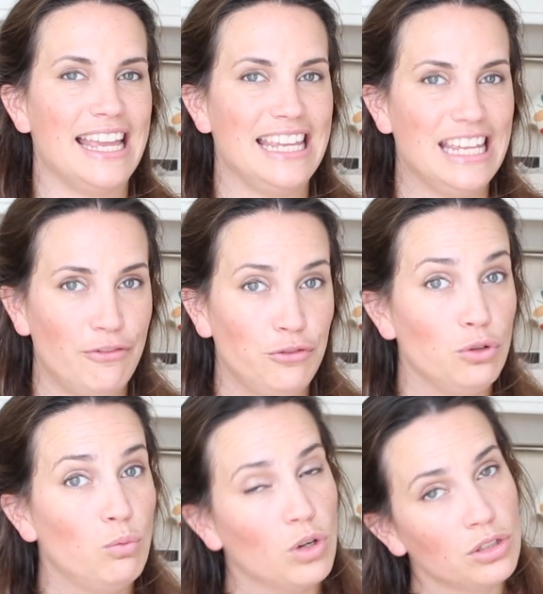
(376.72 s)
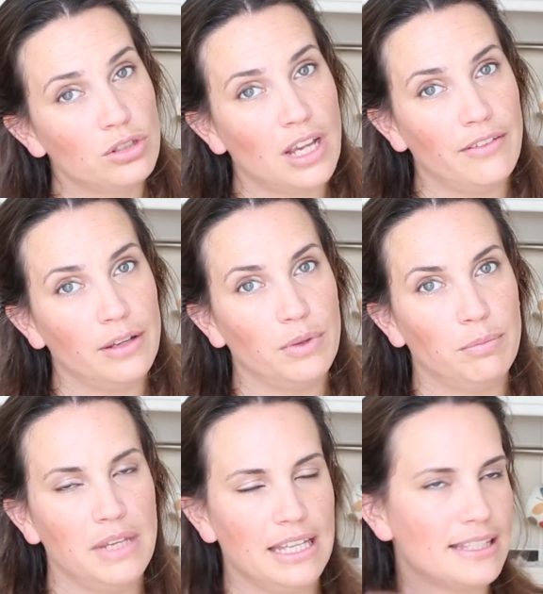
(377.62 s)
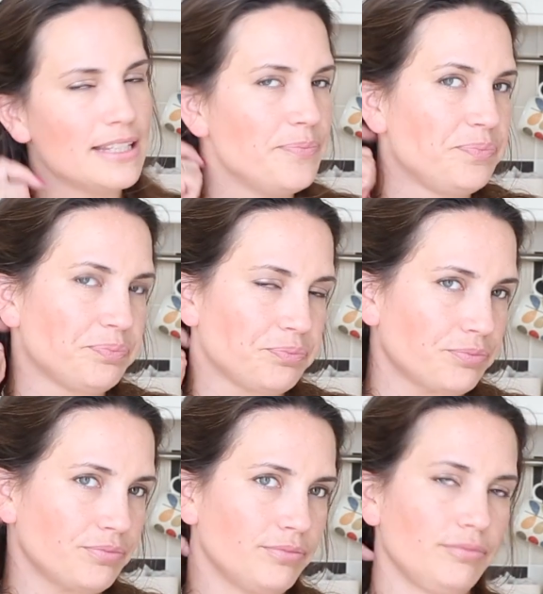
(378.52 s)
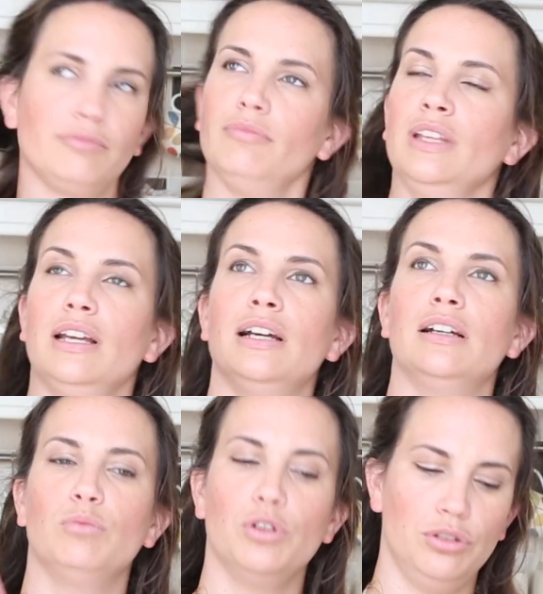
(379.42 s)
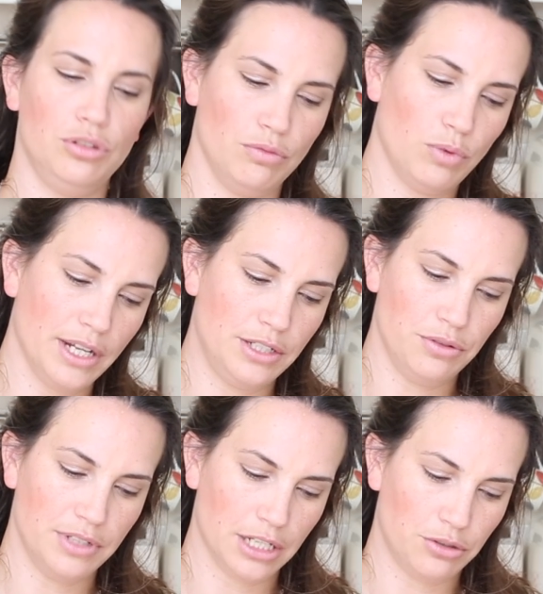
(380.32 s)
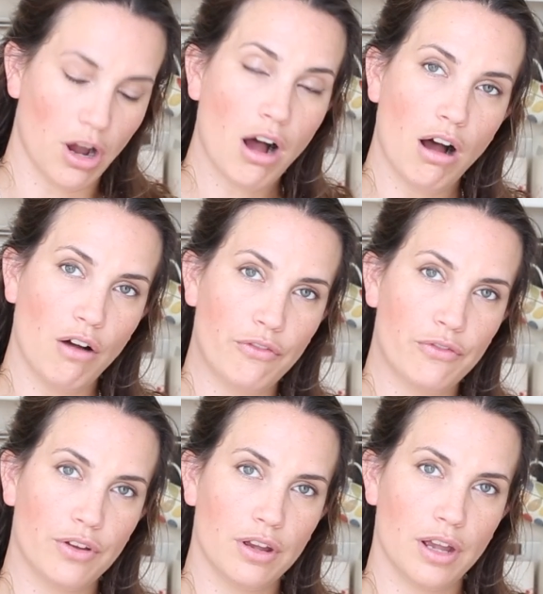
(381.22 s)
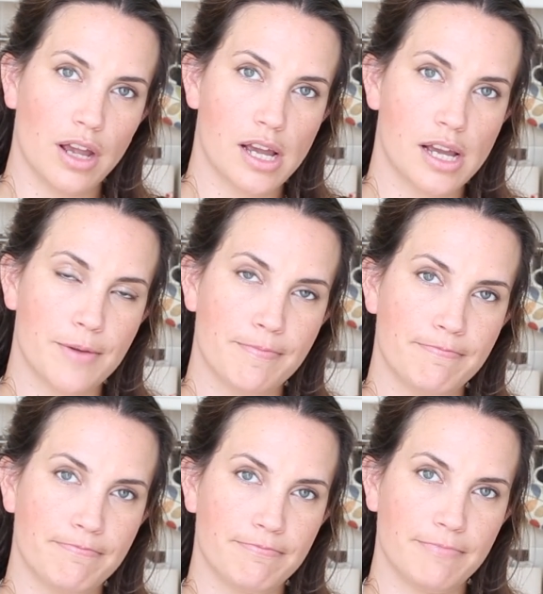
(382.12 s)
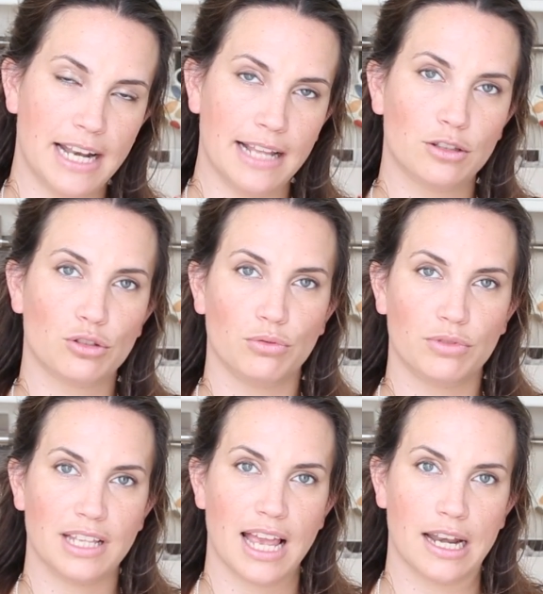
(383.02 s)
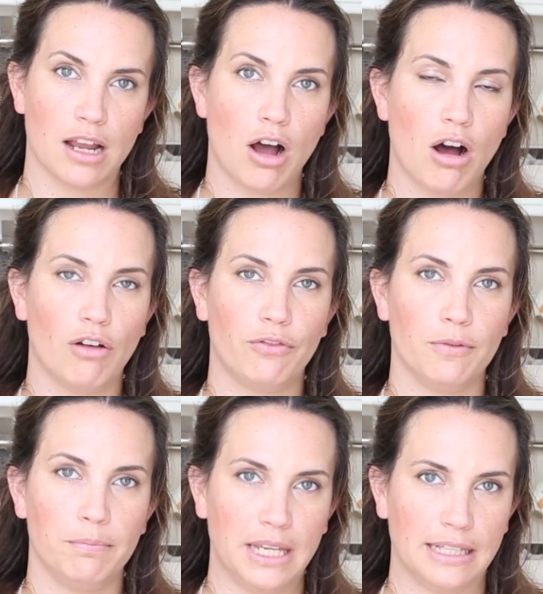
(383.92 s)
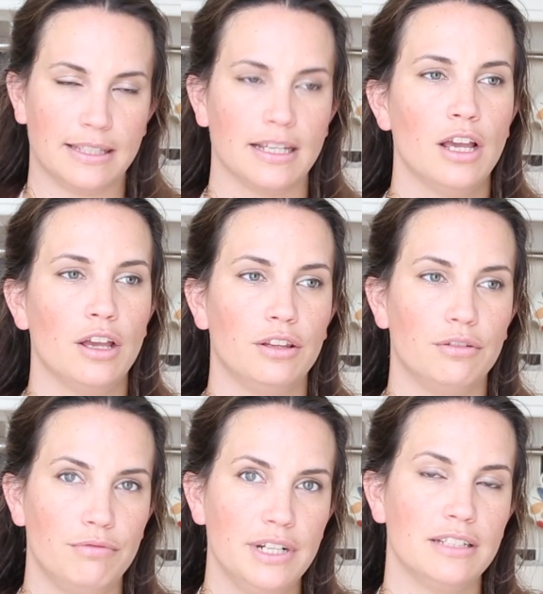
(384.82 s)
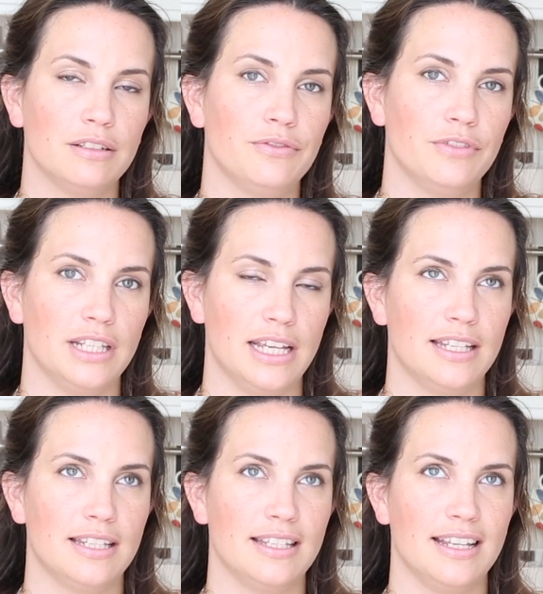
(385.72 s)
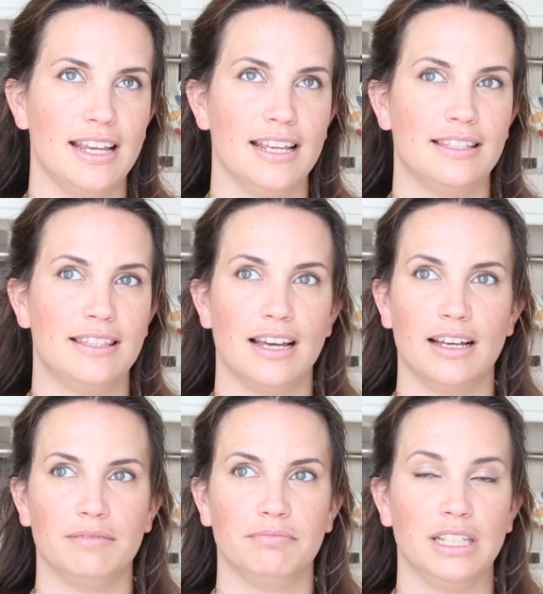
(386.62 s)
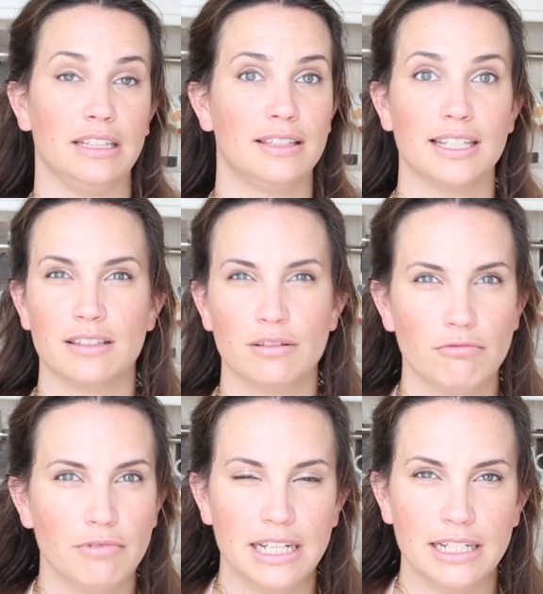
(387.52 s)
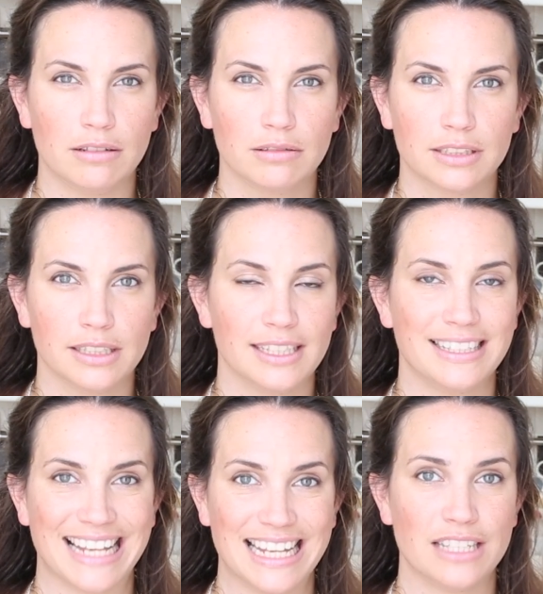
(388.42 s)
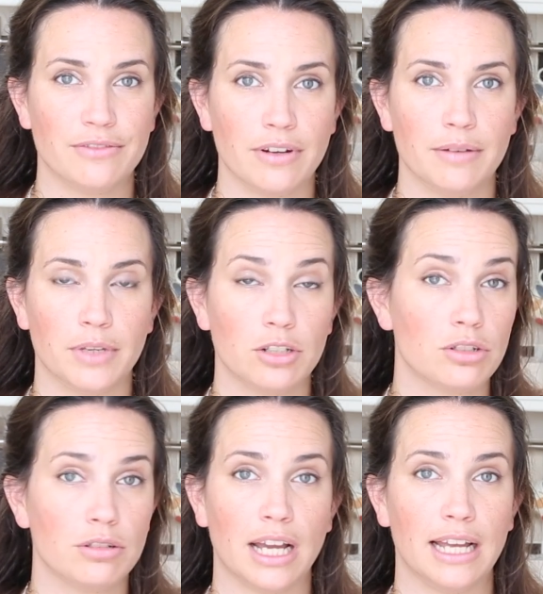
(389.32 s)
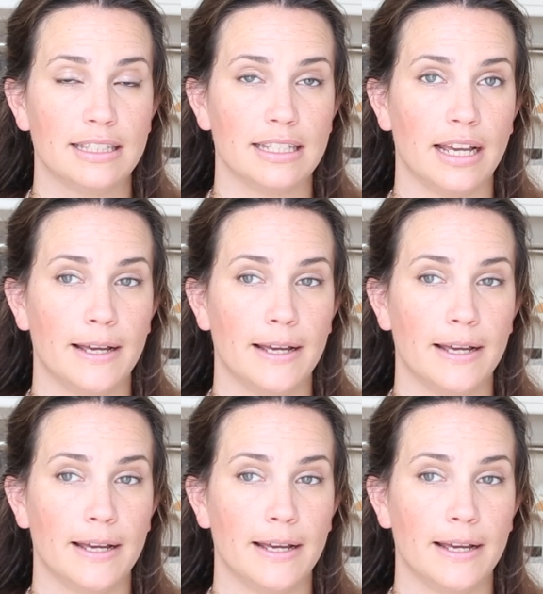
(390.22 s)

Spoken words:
If you want to have it with meat, what I do is I do half lentils and half meat. The reason for this is that it doesn't really alter the taste very much to add